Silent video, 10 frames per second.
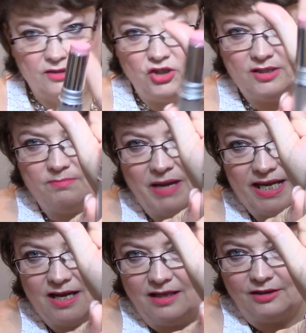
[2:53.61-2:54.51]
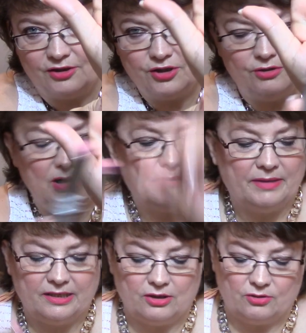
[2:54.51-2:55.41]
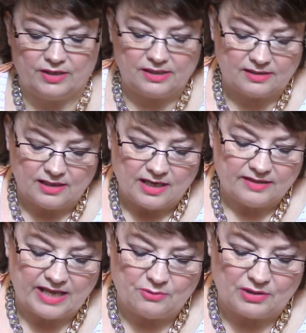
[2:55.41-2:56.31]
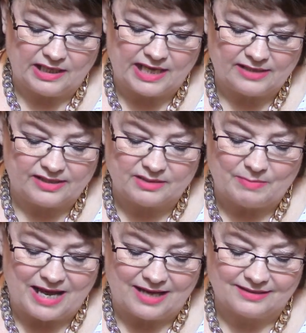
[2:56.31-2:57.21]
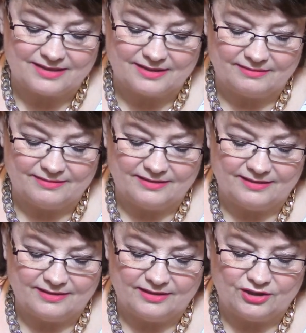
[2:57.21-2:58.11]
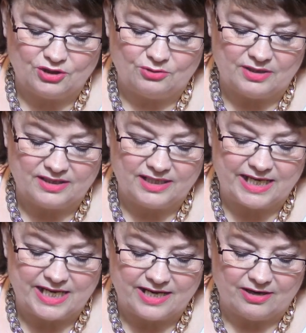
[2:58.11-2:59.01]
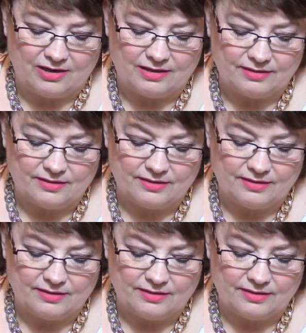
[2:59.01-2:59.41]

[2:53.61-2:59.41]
Just my color too. I mean, you know, this, they really got this box to a T here.